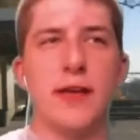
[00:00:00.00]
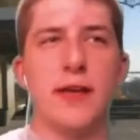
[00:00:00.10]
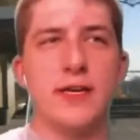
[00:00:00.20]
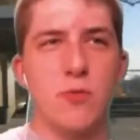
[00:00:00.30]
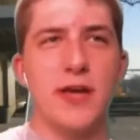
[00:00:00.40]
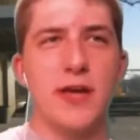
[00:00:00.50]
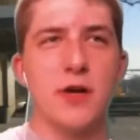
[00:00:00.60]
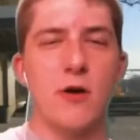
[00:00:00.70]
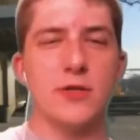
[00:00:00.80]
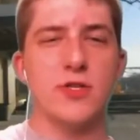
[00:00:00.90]
his race
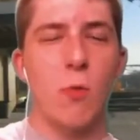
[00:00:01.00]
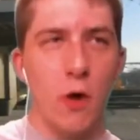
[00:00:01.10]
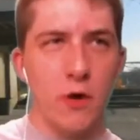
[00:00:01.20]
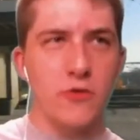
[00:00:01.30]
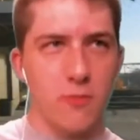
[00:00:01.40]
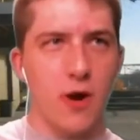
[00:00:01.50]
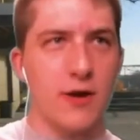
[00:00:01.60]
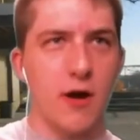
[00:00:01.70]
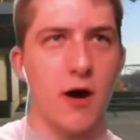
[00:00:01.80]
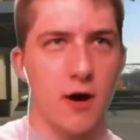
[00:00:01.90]
car is the Wonder
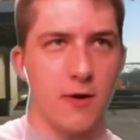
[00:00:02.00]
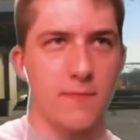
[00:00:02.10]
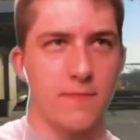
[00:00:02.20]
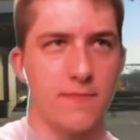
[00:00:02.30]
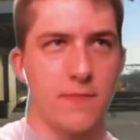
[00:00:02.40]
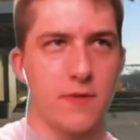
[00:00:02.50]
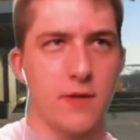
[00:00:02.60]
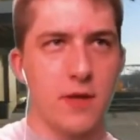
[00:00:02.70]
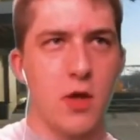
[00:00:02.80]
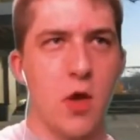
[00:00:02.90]
Bread car.
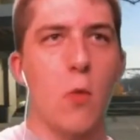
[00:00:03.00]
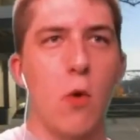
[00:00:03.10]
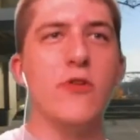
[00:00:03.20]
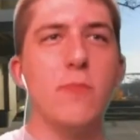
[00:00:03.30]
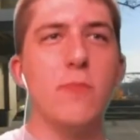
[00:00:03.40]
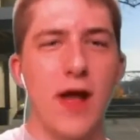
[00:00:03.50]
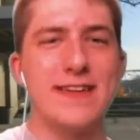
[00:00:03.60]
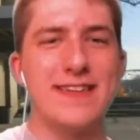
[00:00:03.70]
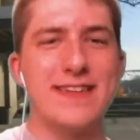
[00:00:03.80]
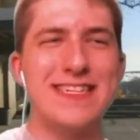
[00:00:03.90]
Wonder
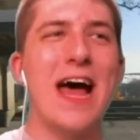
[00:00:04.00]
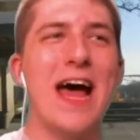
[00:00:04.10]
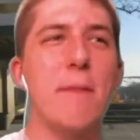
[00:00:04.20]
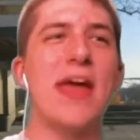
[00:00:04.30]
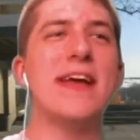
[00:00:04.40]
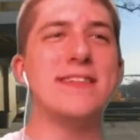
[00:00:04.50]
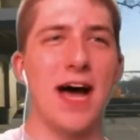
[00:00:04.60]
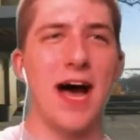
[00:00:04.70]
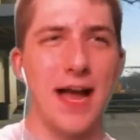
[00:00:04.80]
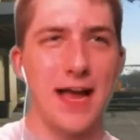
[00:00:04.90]
Bread did not pay a
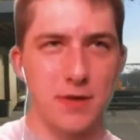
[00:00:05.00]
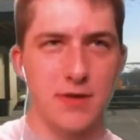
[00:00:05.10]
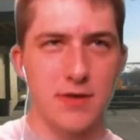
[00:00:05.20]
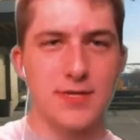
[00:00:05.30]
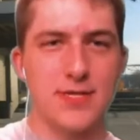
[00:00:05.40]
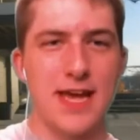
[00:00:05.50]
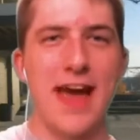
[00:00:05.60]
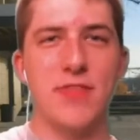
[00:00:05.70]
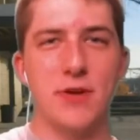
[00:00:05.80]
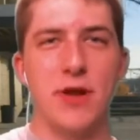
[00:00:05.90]
dime to
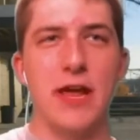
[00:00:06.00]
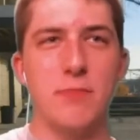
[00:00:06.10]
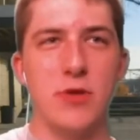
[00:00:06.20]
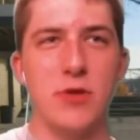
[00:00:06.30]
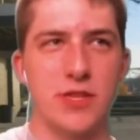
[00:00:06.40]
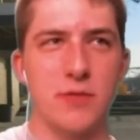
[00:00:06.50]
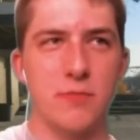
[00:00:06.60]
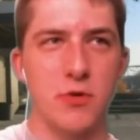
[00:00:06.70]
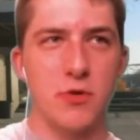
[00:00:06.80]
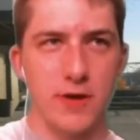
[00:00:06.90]
have their name used in the
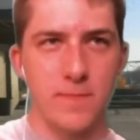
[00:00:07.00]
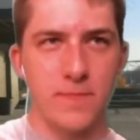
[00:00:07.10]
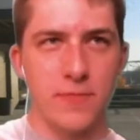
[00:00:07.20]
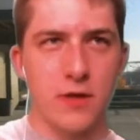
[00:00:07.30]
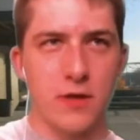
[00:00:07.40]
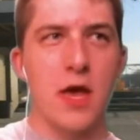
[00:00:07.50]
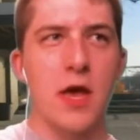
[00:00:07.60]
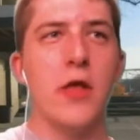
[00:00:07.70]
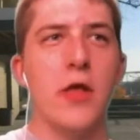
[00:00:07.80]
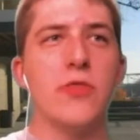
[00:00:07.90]
movie.
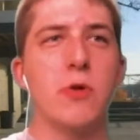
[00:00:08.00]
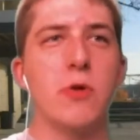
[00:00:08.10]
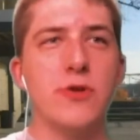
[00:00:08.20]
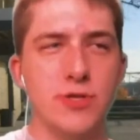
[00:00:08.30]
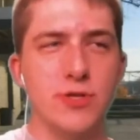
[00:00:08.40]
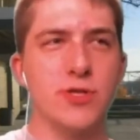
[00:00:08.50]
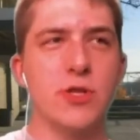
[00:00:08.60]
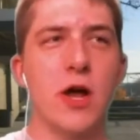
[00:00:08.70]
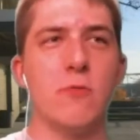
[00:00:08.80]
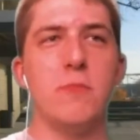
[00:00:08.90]
The yeah. producers
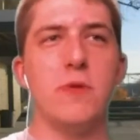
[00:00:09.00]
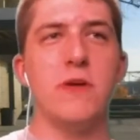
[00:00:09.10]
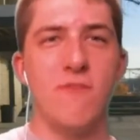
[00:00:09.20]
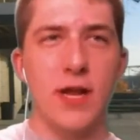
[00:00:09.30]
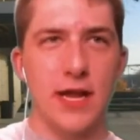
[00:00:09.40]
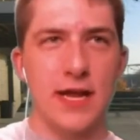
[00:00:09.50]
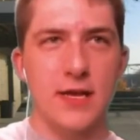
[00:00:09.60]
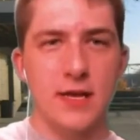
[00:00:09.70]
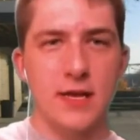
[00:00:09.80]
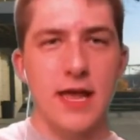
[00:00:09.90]
thought it would be
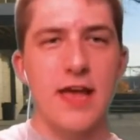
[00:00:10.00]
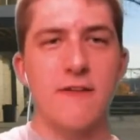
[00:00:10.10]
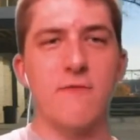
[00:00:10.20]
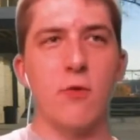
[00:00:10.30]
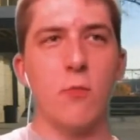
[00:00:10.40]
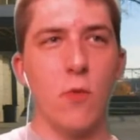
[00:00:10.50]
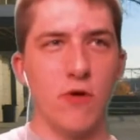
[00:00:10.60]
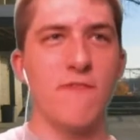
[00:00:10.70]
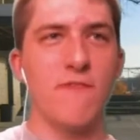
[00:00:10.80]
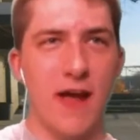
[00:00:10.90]
funny if
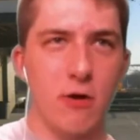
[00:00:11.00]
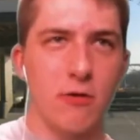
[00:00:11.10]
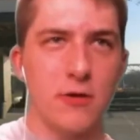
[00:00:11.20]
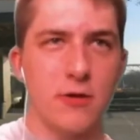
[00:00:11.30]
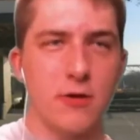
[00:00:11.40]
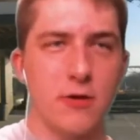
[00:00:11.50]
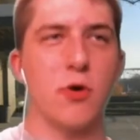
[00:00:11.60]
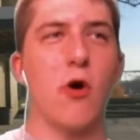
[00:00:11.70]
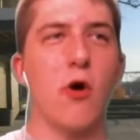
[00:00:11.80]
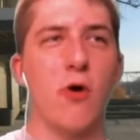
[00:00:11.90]
Will Ferrell
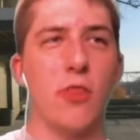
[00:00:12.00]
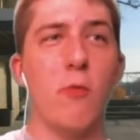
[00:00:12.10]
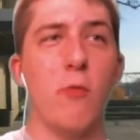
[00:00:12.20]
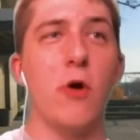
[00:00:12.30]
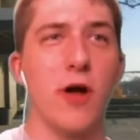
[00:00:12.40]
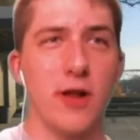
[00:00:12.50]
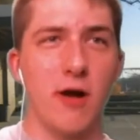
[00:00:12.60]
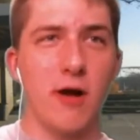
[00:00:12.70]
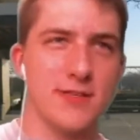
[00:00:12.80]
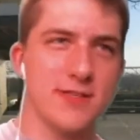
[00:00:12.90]
drove the Wonder Bread
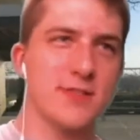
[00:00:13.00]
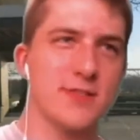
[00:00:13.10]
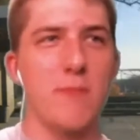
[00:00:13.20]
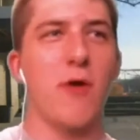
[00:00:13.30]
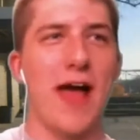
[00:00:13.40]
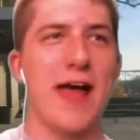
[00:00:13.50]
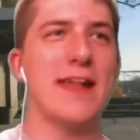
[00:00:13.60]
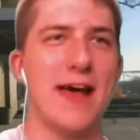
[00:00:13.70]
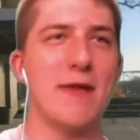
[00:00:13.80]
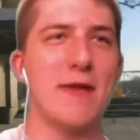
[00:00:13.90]
car because it's white bread
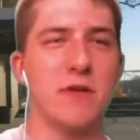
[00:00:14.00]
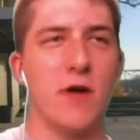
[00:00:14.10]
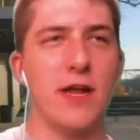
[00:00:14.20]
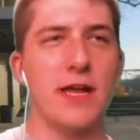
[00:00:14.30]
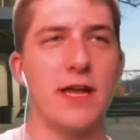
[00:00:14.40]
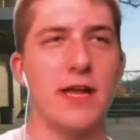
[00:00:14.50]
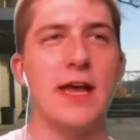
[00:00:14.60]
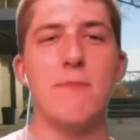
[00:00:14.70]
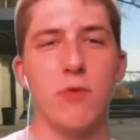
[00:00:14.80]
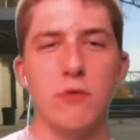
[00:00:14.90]
and that would be funny.
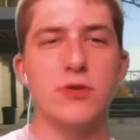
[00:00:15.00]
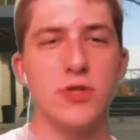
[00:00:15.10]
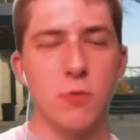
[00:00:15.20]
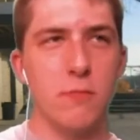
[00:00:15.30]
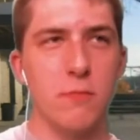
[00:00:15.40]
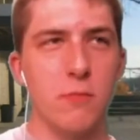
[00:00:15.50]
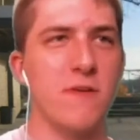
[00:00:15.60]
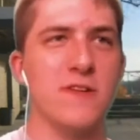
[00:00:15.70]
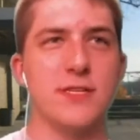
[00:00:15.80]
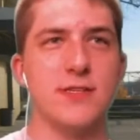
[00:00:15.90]
They approached the Wonder Bread
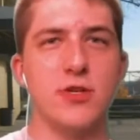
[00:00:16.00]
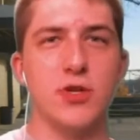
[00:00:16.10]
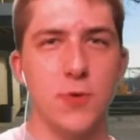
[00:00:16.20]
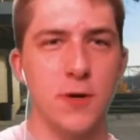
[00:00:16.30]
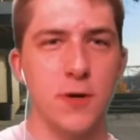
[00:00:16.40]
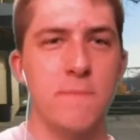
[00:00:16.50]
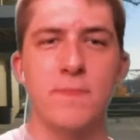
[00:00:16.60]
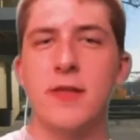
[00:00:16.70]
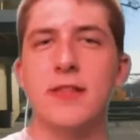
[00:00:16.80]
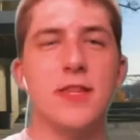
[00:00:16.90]
folks. They said, "Sure."
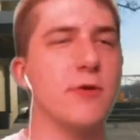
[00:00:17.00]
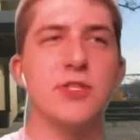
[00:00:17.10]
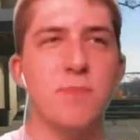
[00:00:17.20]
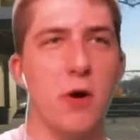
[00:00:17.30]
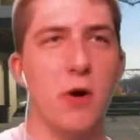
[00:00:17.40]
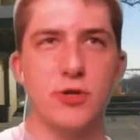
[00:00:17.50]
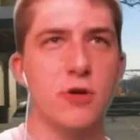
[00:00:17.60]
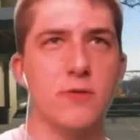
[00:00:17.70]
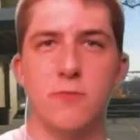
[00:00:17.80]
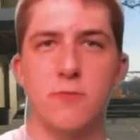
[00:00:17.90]
Their exposure
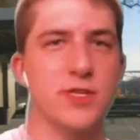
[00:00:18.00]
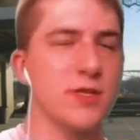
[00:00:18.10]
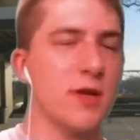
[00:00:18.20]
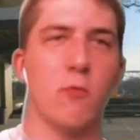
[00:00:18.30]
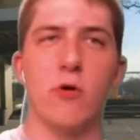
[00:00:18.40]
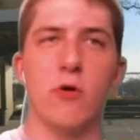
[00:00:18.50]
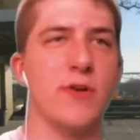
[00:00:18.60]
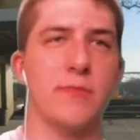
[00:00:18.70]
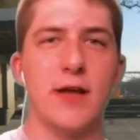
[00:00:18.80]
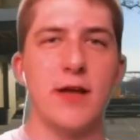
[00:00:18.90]
was some, worth
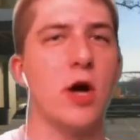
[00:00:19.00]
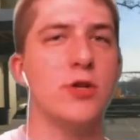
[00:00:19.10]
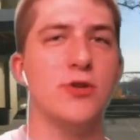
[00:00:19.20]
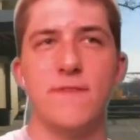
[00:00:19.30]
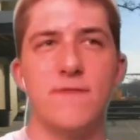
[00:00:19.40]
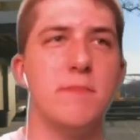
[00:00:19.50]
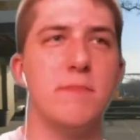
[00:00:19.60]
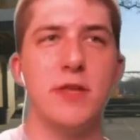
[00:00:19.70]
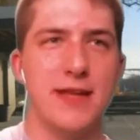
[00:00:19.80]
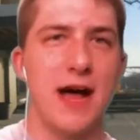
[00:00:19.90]
something like 150
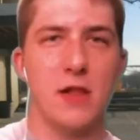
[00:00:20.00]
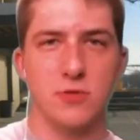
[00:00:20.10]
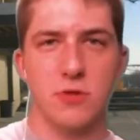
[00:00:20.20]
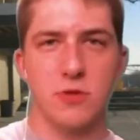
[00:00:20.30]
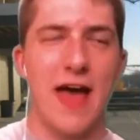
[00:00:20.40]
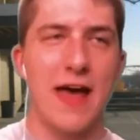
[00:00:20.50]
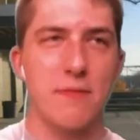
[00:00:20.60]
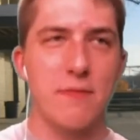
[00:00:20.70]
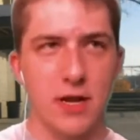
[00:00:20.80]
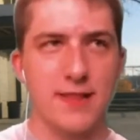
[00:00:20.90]
million dollars worth of ad
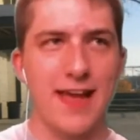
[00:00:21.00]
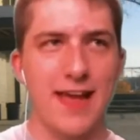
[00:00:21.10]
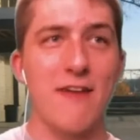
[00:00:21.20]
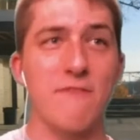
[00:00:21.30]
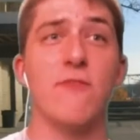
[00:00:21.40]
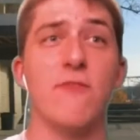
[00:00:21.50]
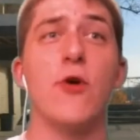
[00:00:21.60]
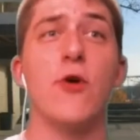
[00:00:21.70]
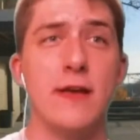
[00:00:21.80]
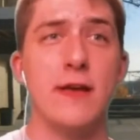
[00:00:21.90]
money. They got for
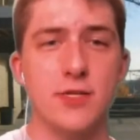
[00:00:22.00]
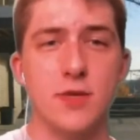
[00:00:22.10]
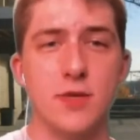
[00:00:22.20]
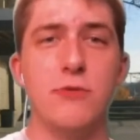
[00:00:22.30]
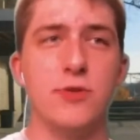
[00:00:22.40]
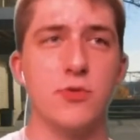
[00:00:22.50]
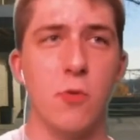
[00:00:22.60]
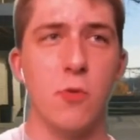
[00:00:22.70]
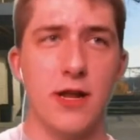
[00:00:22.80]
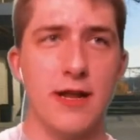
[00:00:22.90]
free because the producers
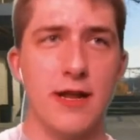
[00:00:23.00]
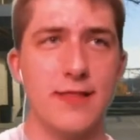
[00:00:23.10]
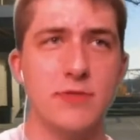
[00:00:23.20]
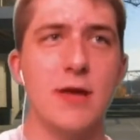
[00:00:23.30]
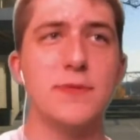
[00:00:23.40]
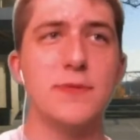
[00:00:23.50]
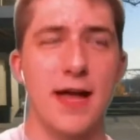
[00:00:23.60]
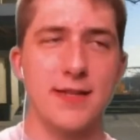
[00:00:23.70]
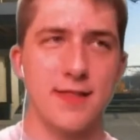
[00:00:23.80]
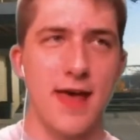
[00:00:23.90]
wanted it. There was
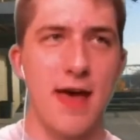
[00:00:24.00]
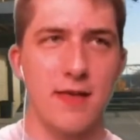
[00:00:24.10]
upside to that.